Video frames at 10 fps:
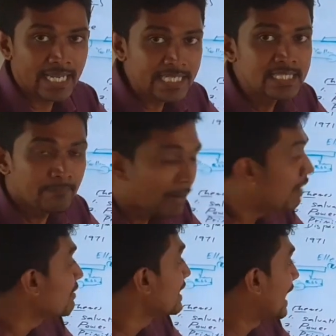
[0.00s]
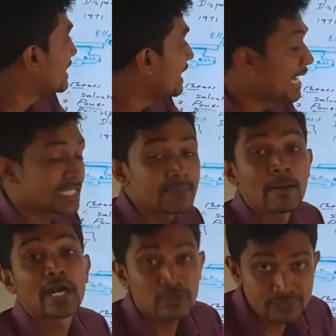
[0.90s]
get the power at the latter
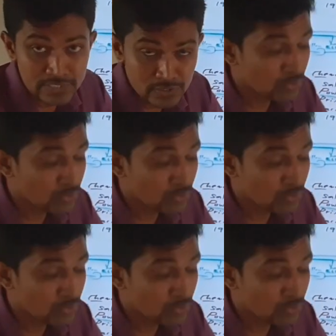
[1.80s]
part of the